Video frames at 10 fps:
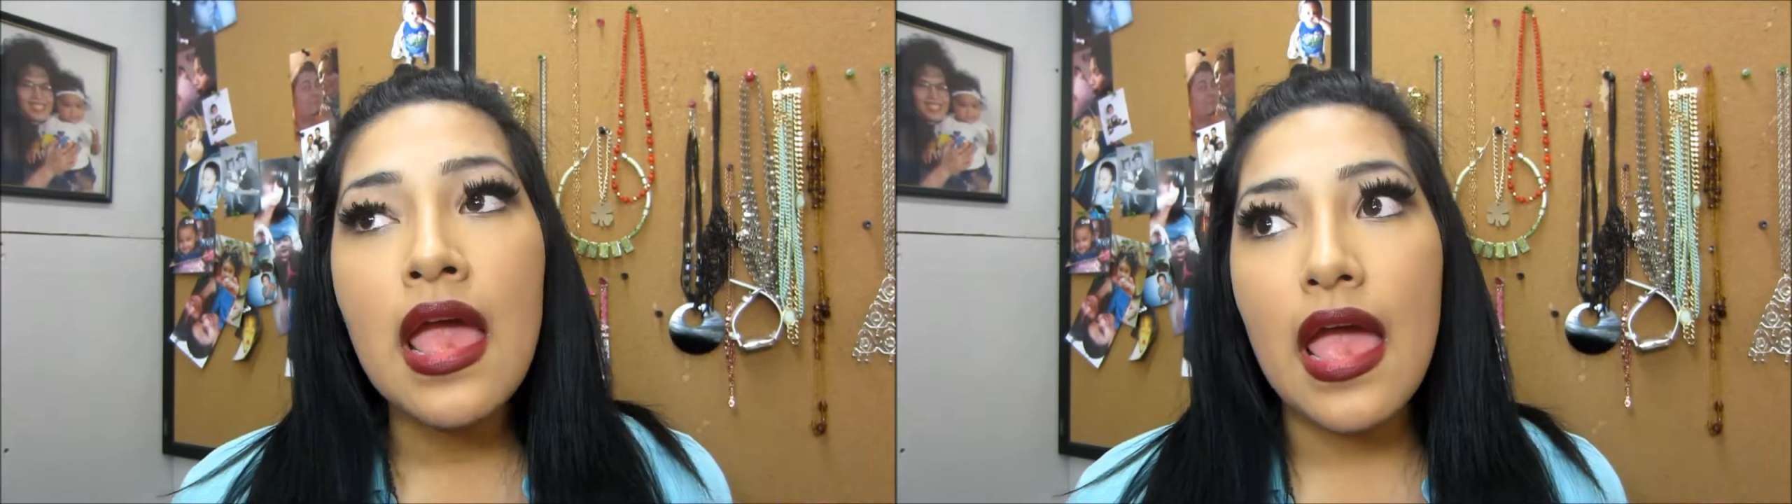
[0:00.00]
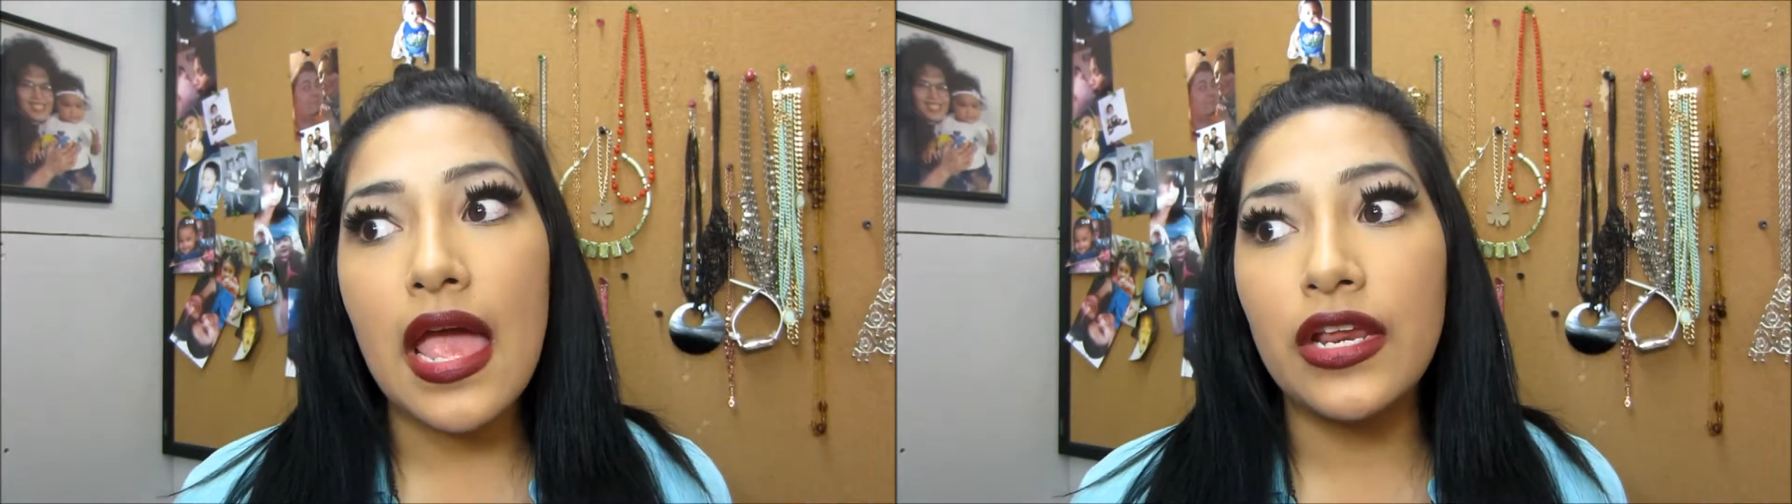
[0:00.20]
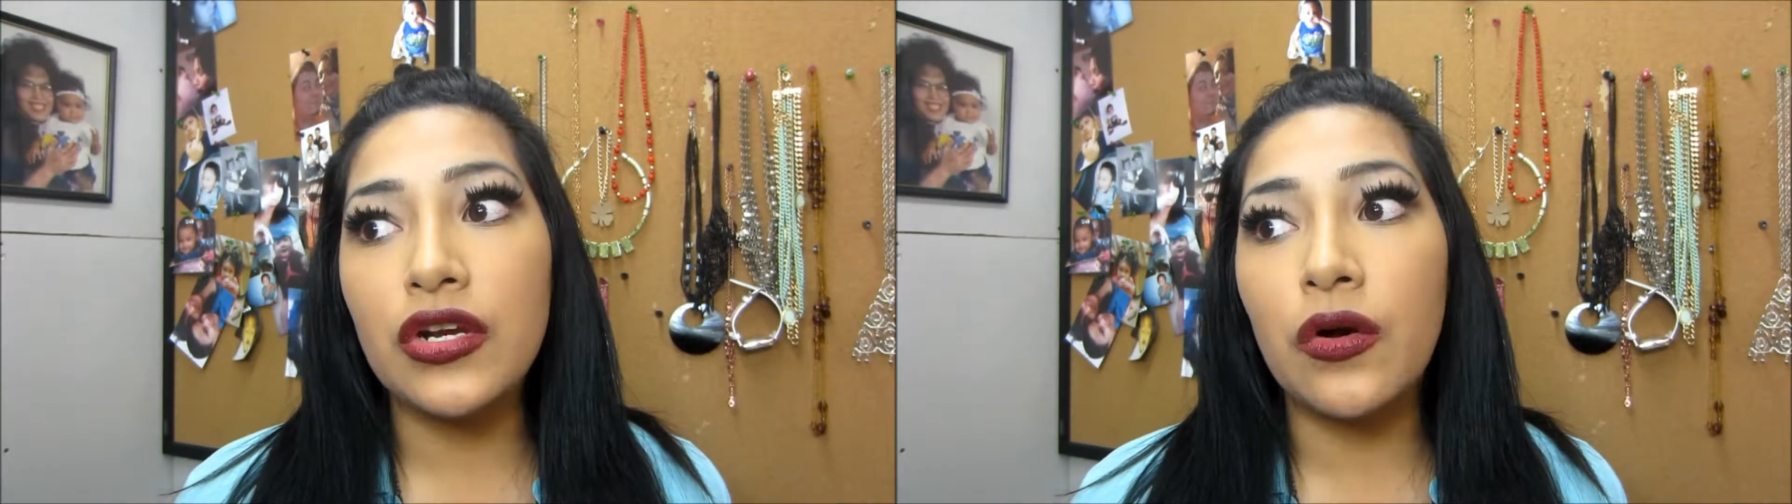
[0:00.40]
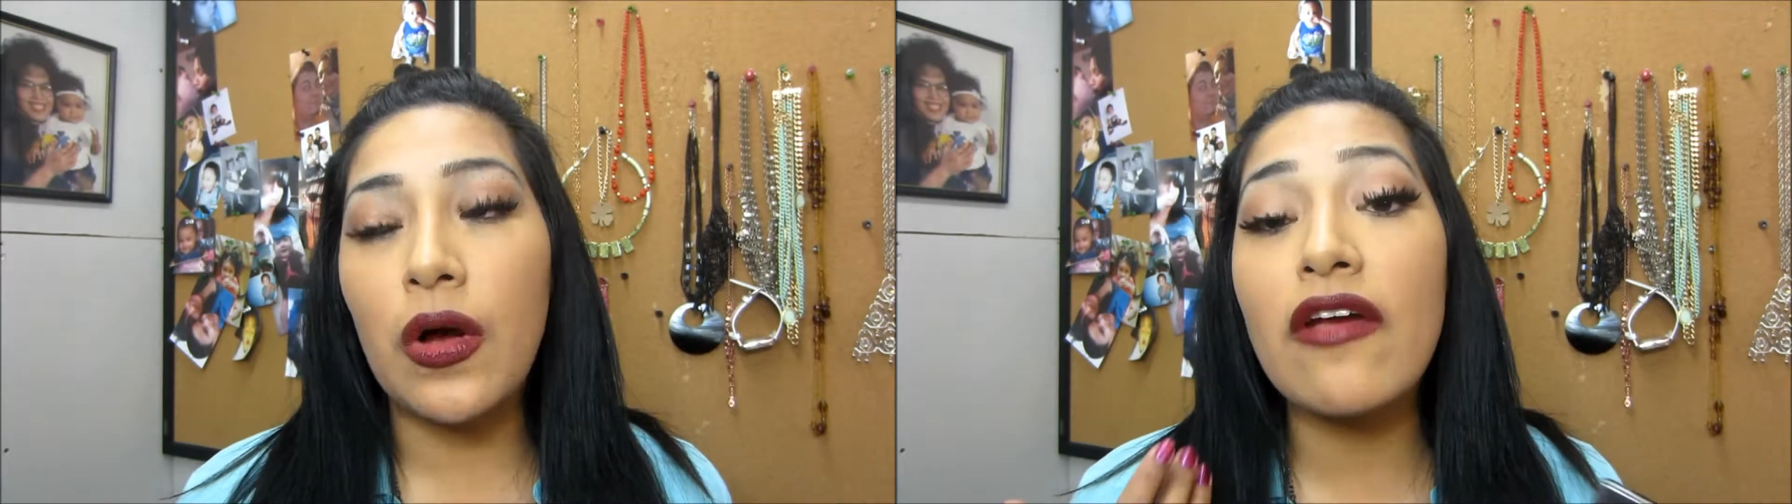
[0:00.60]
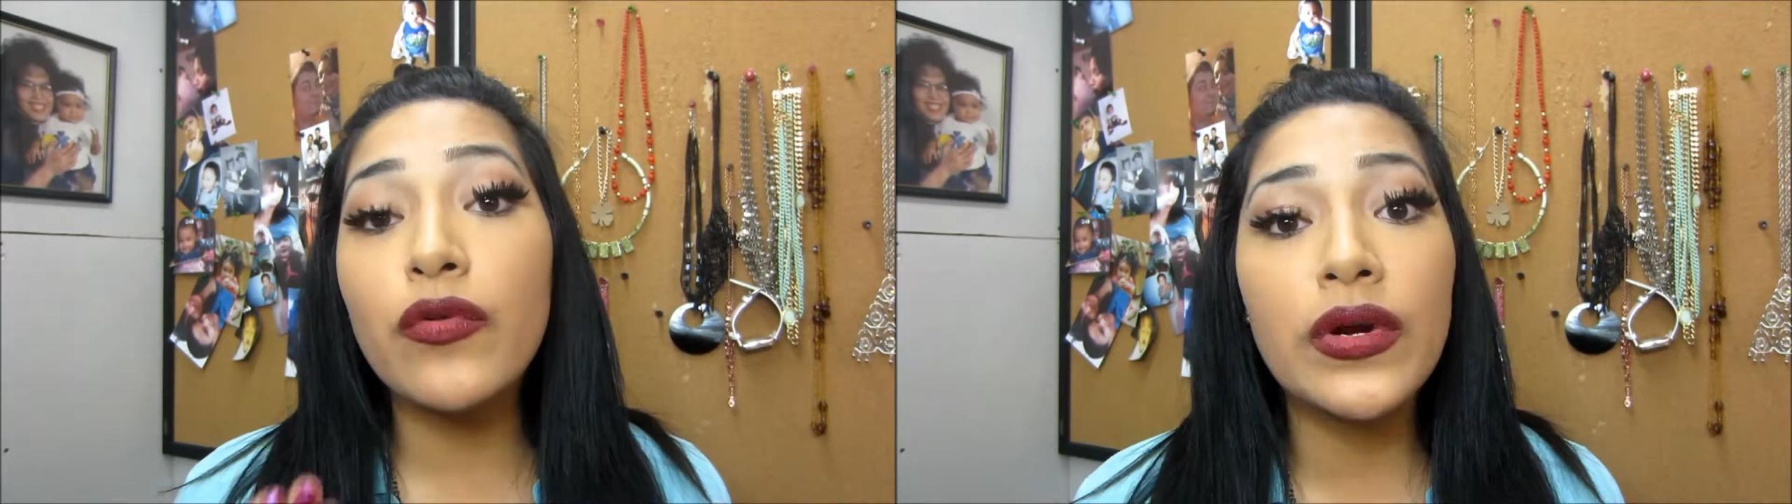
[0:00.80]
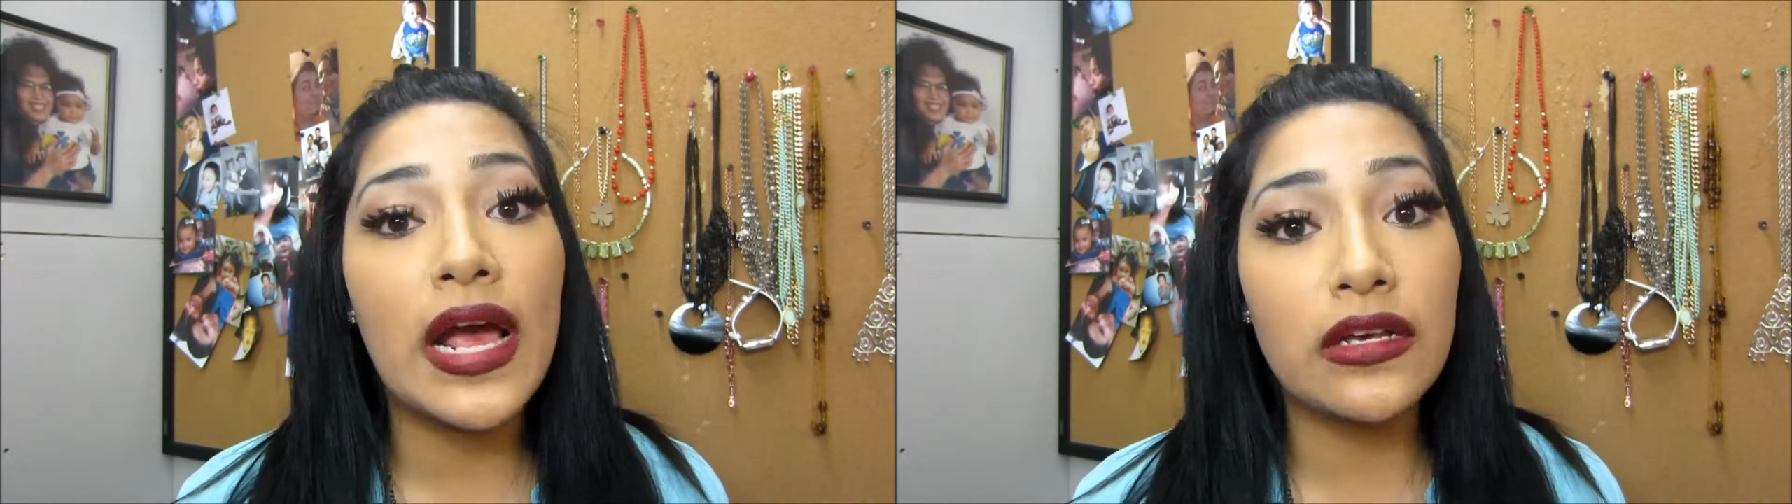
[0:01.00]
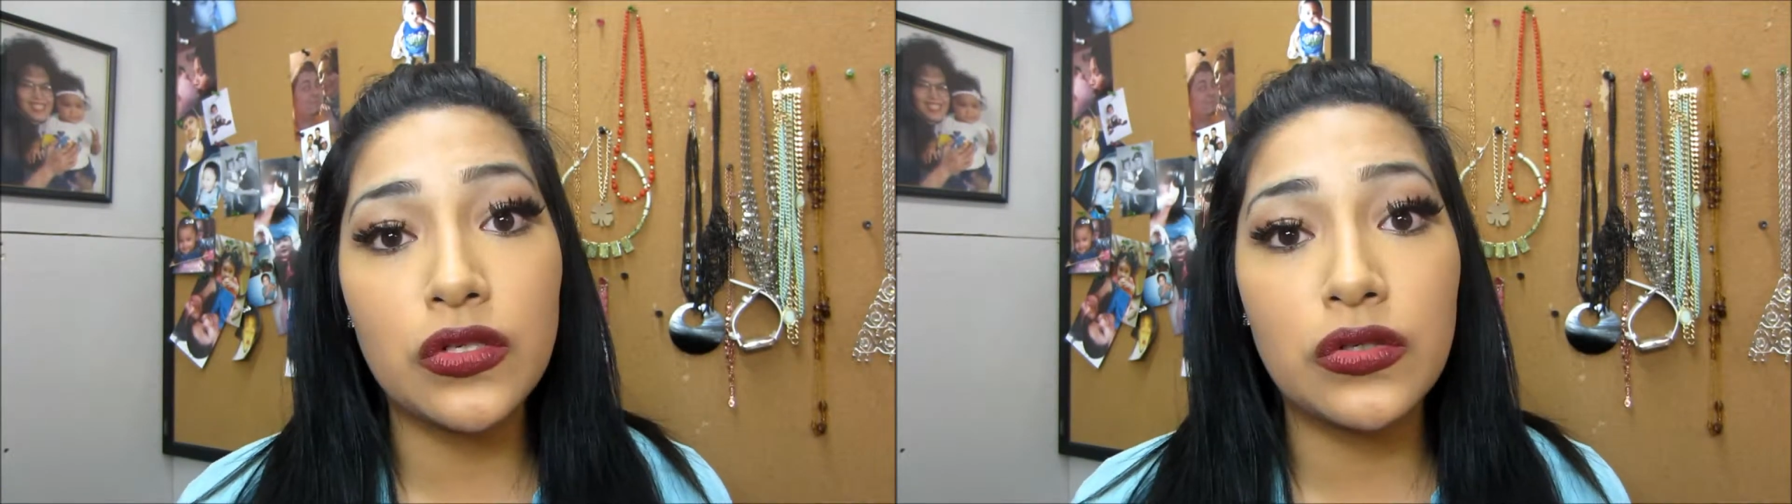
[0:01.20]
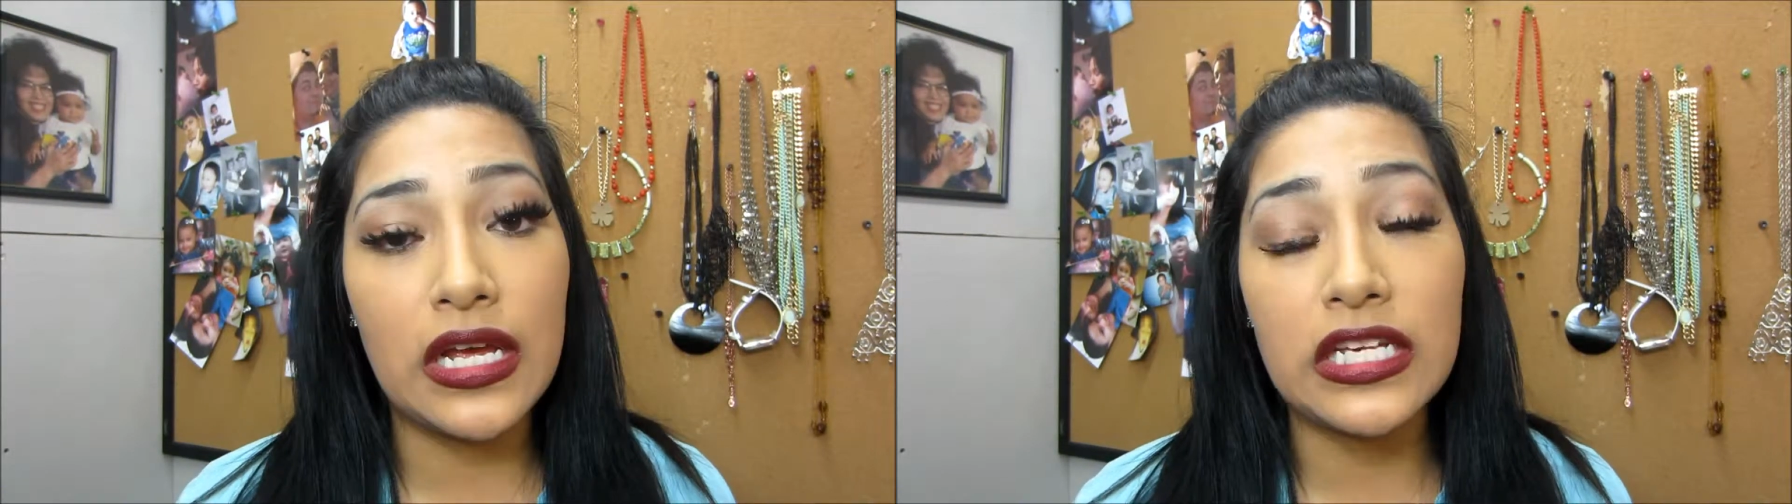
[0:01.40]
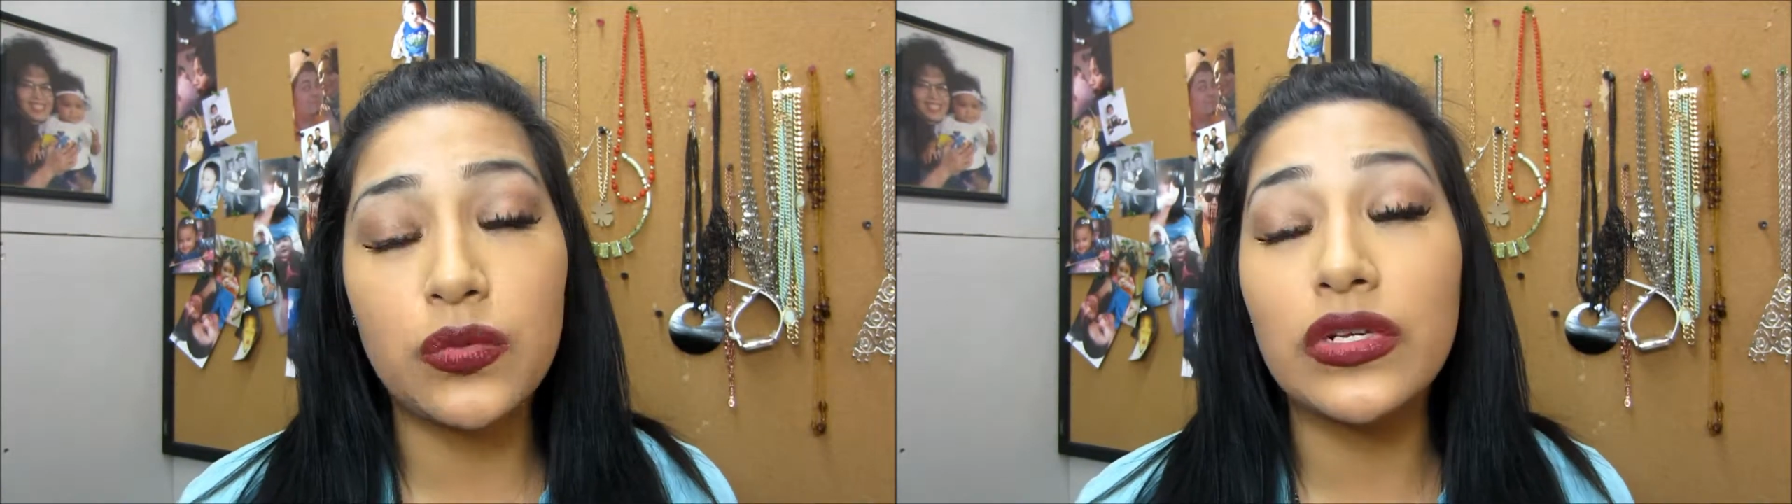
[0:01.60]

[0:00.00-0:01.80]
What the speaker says: And, you know, everyone has those days